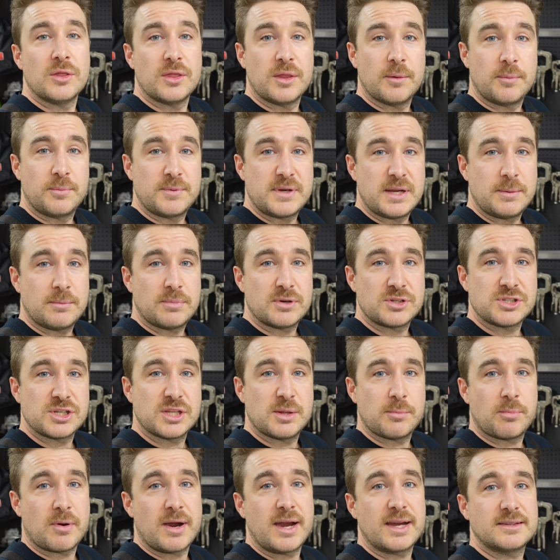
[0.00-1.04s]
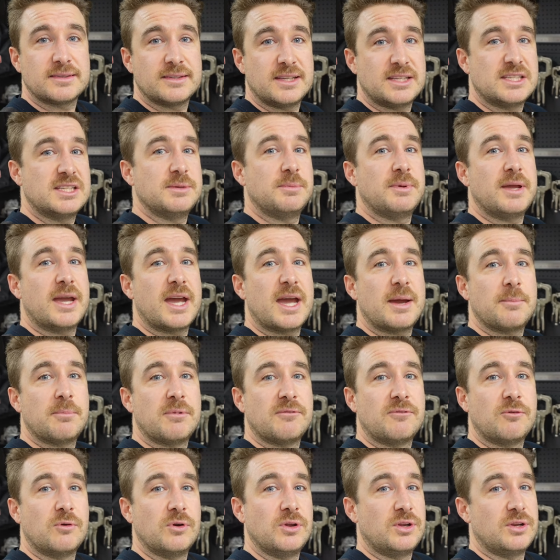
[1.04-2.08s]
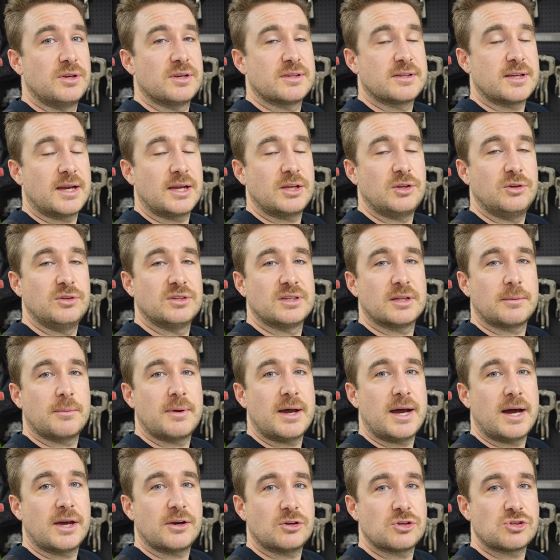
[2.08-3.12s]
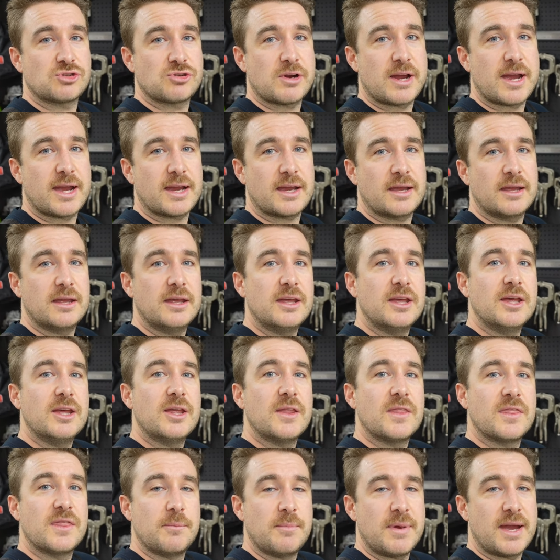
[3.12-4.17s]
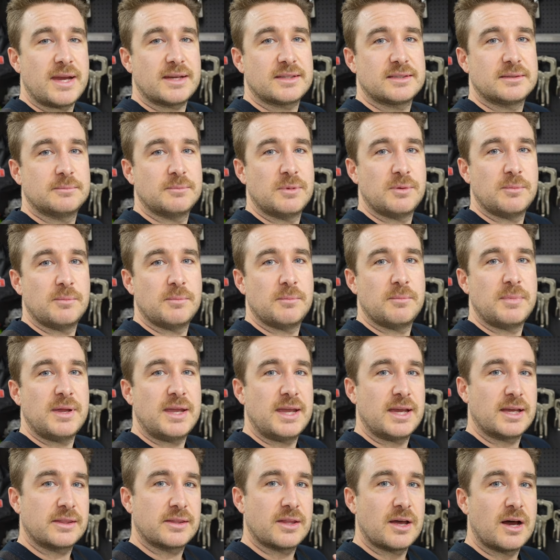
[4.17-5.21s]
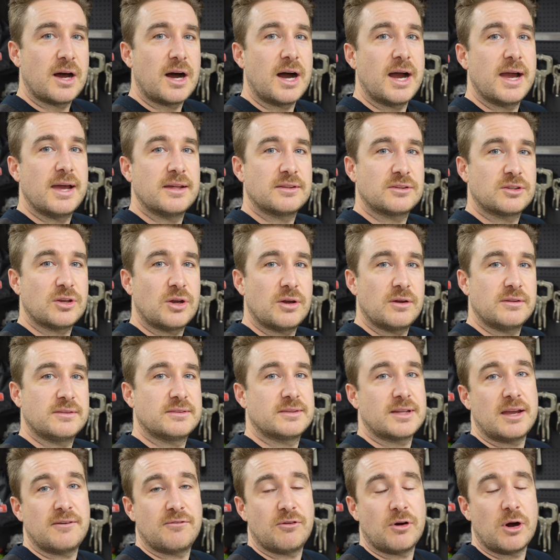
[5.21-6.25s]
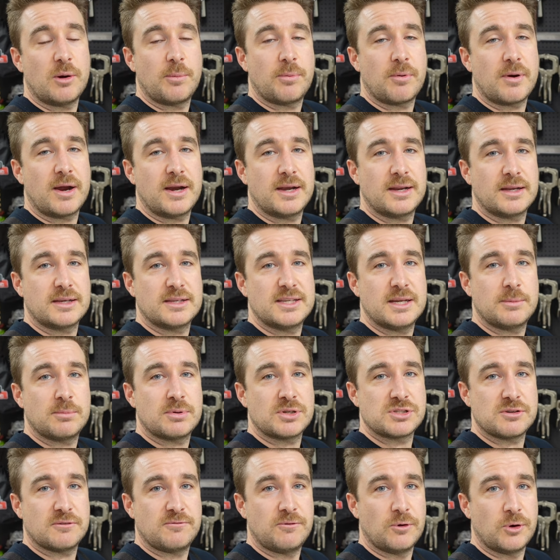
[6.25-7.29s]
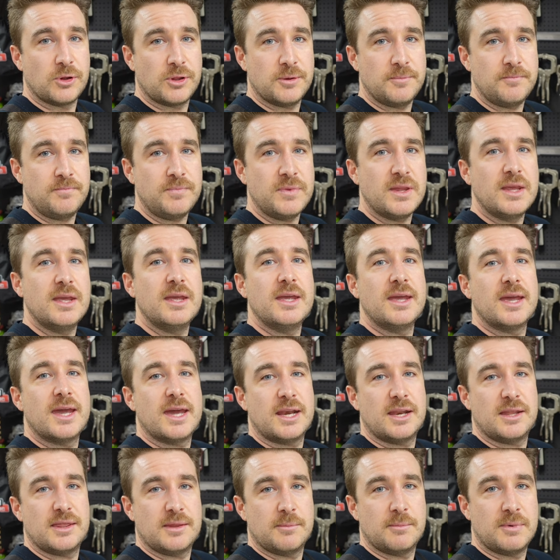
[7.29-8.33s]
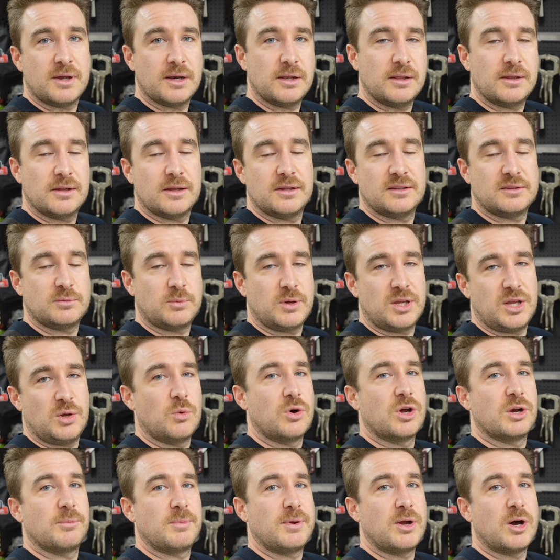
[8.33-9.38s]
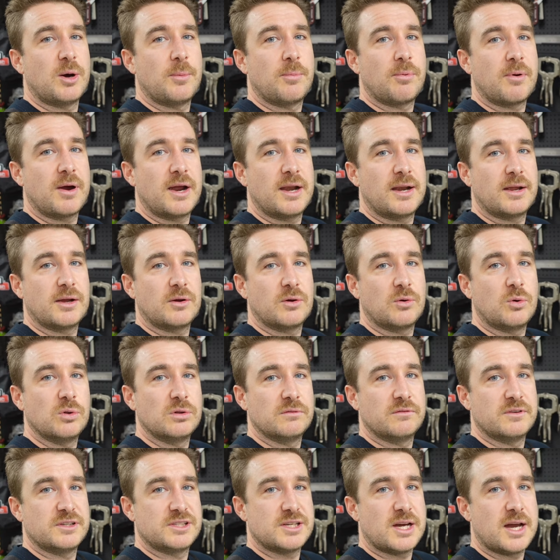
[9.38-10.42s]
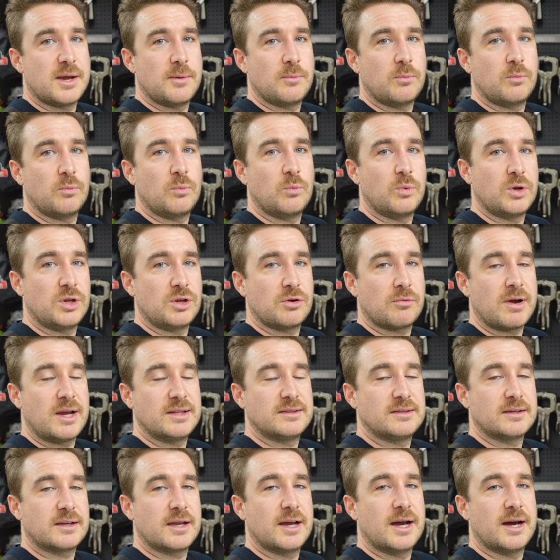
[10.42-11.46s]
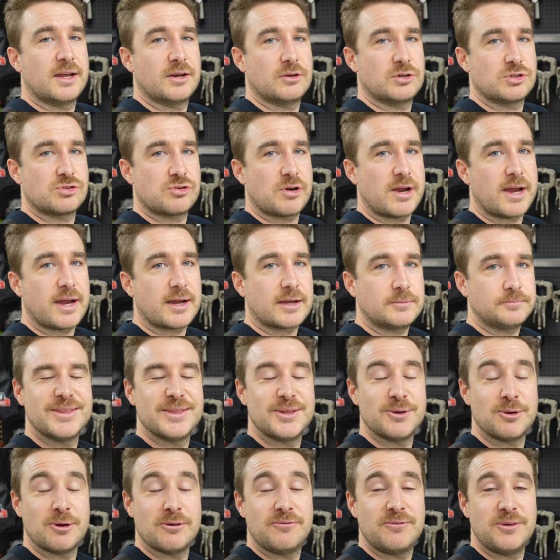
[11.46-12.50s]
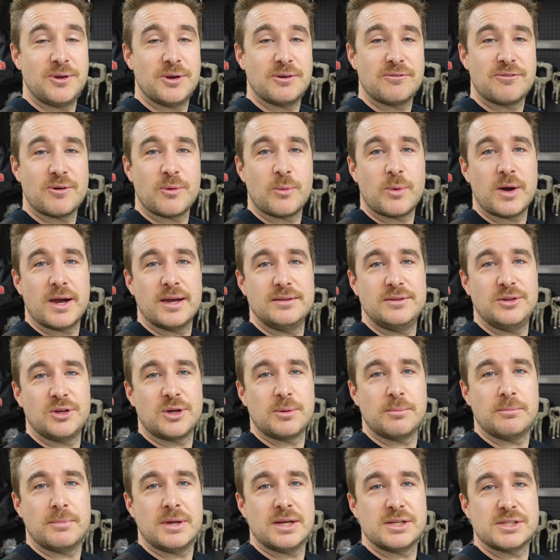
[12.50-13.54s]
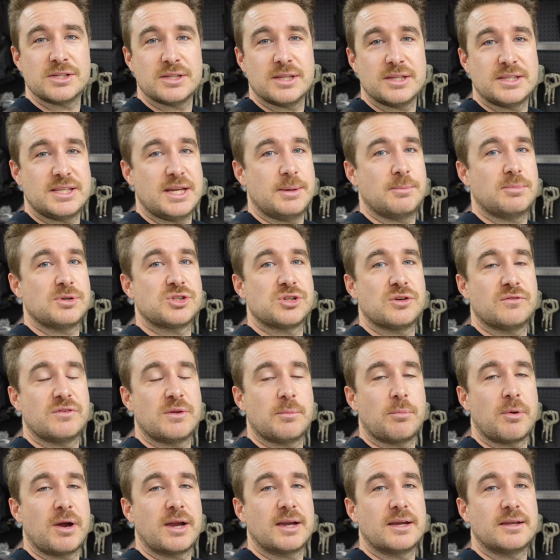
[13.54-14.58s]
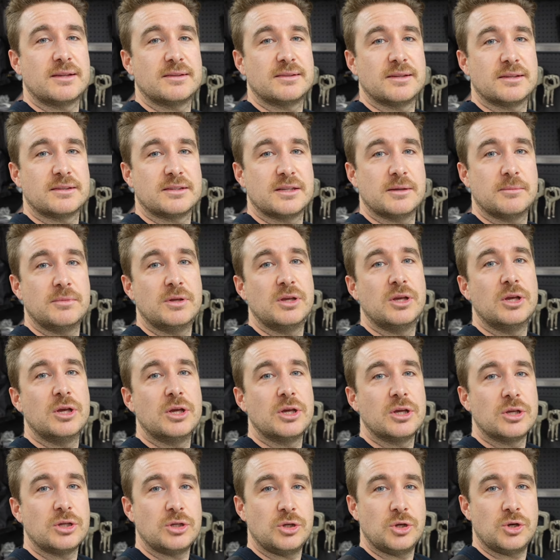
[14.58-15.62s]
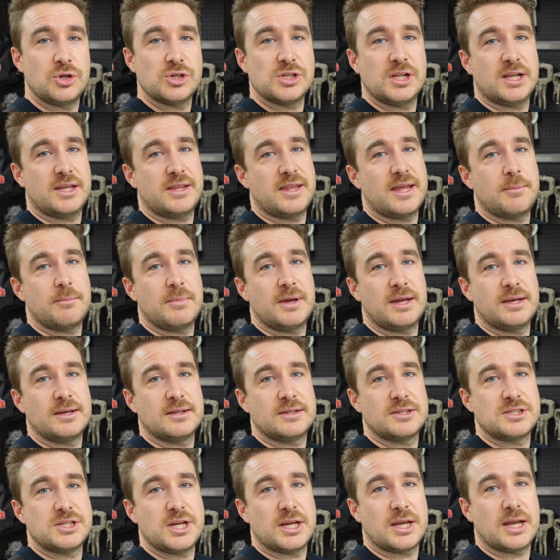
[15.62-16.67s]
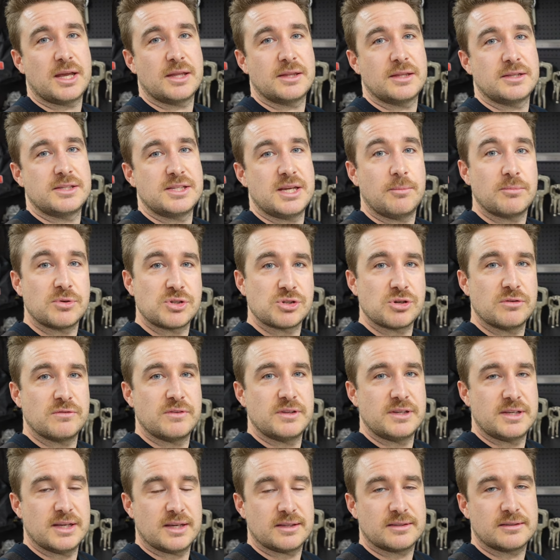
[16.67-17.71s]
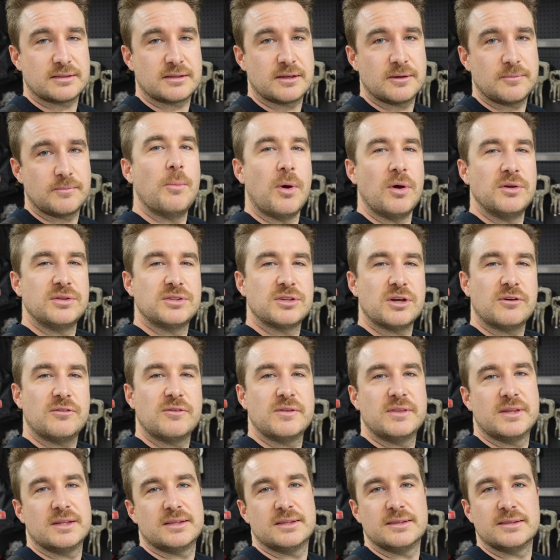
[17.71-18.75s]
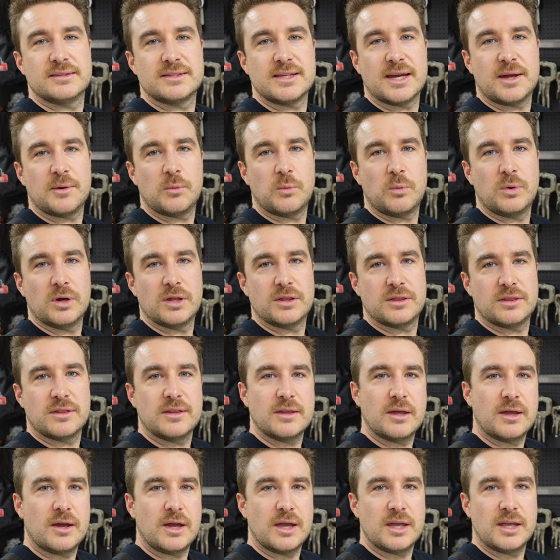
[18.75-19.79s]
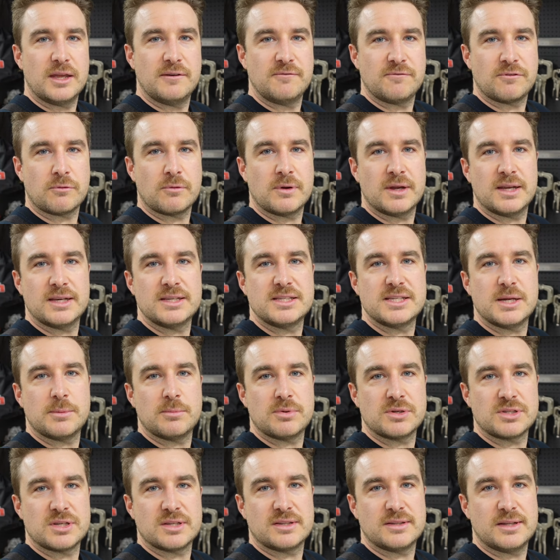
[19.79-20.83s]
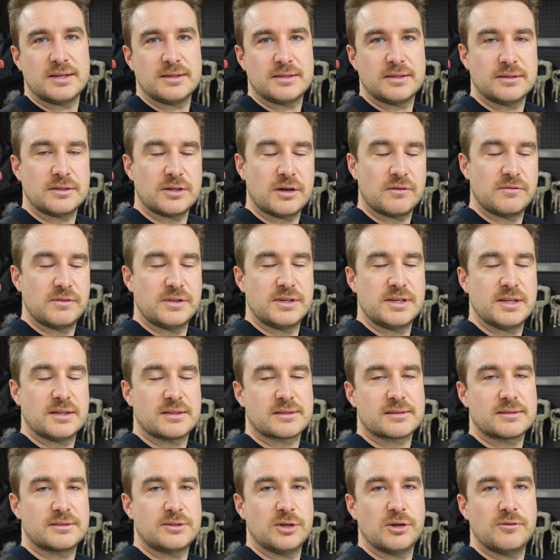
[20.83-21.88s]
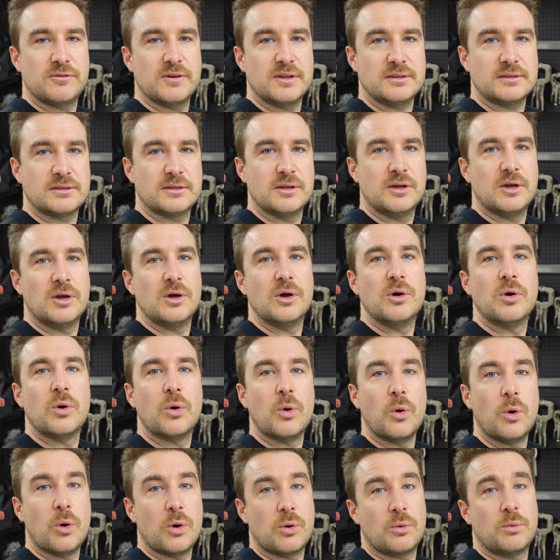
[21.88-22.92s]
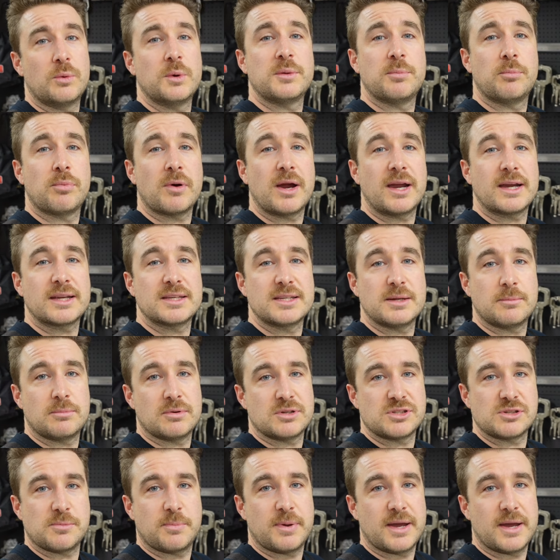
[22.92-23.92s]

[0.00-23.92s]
the temperature the brakes need to be at before you can start using them hard on track, the maximum being the highest safe operating temperature for them, and in the middle is where you want to be operating all the time when you're racing hard on track. There are a few different ways you can measure the temperature of the braking system. Usually that means checking the temperature of the disc. Most often this is done with infrared temperature sensors of the disc surface or with brake temperature